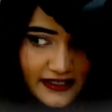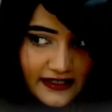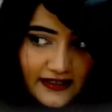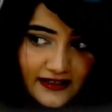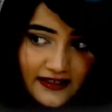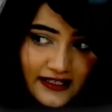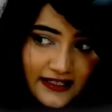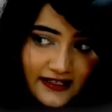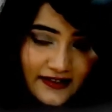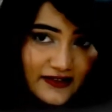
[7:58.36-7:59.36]
Okay.
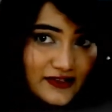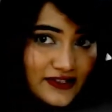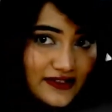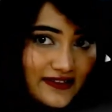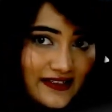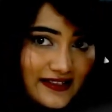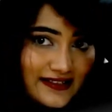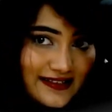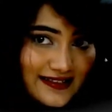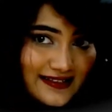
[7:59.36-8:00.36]
So do you
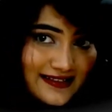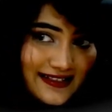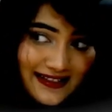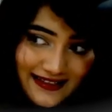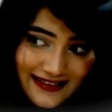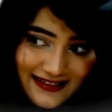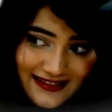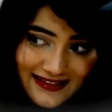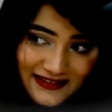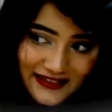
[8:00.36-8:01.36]
see this? This
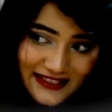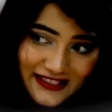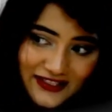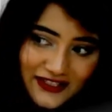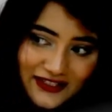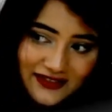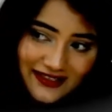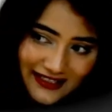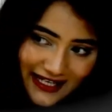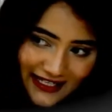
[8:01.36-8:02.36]
is looking
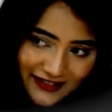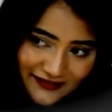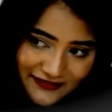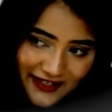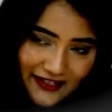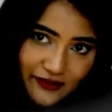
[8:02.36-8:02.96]
kind of